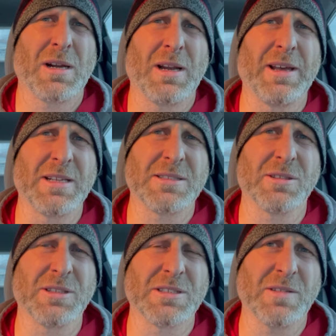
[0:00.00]
and I still
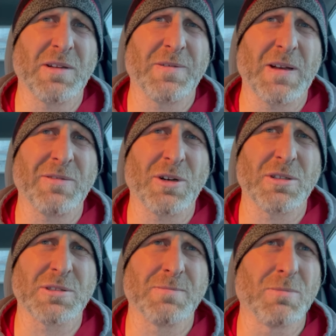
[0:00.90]
did 75
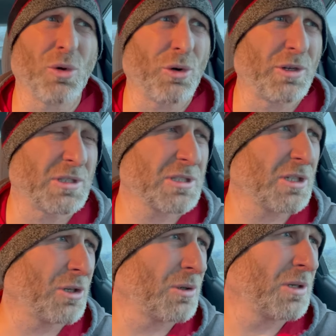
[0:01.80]
yards more,
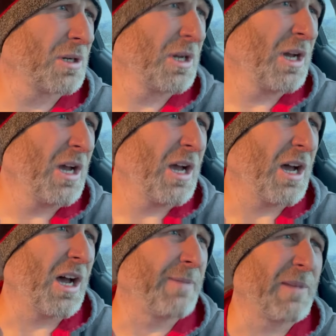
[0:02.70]
so
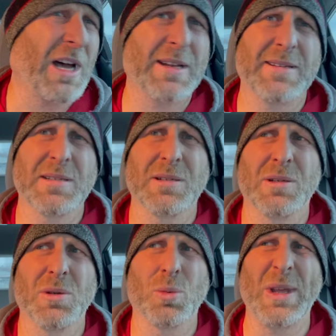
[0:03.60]
I'm not
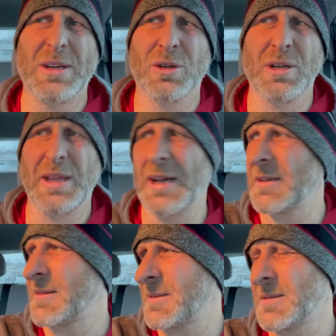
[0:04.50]
weaker yet.